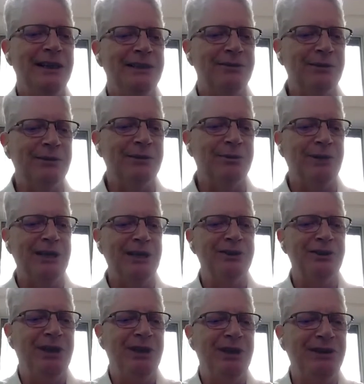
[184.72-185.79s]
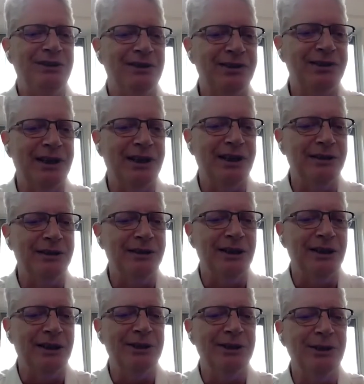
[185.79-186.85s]
that fibromyalgia patients are
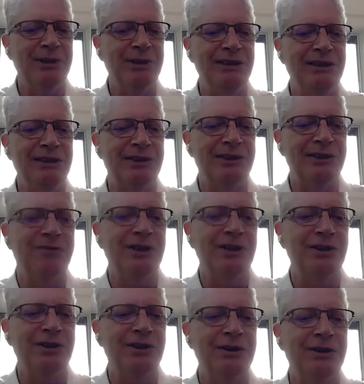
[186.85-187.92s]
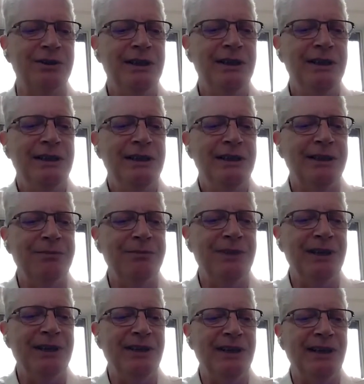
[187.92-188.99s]
incredibly dysfunctional,
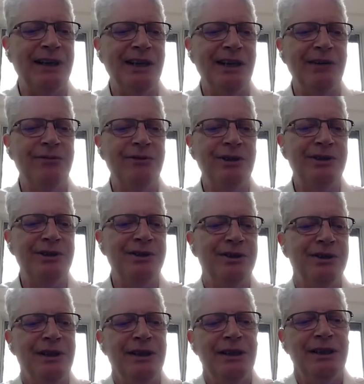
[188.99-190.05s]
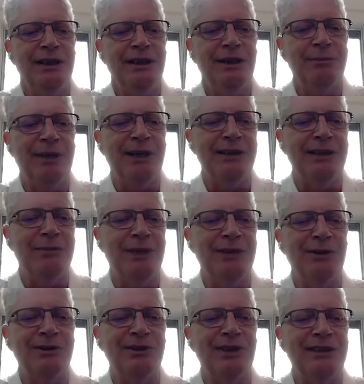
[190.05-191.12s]
that on average, on
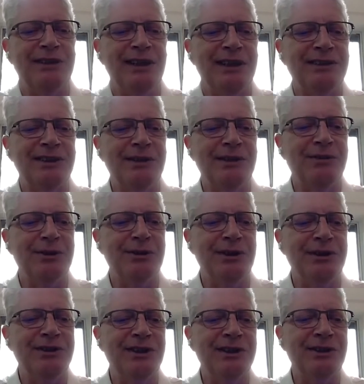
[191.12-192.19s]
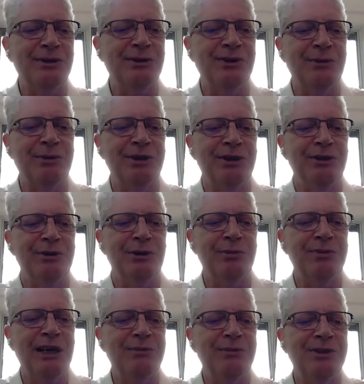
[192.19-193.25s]
measures like the SF-36 or some of the newer
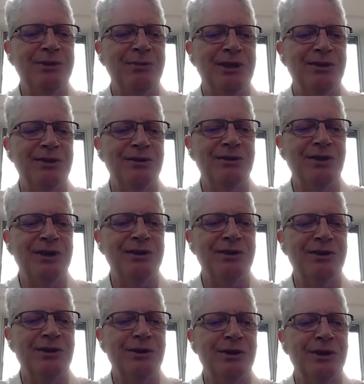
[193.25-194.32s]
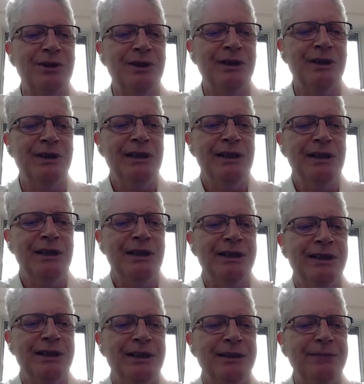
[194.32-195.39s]
PROMIS measures, they'll score
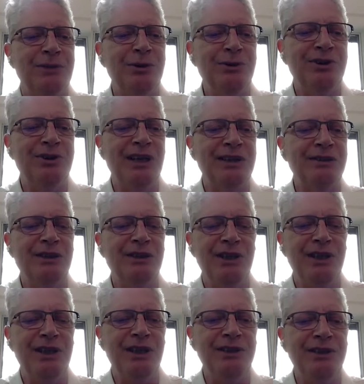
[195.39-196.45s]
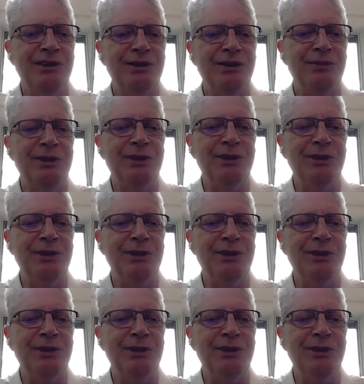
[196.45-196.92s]
2 standard deviations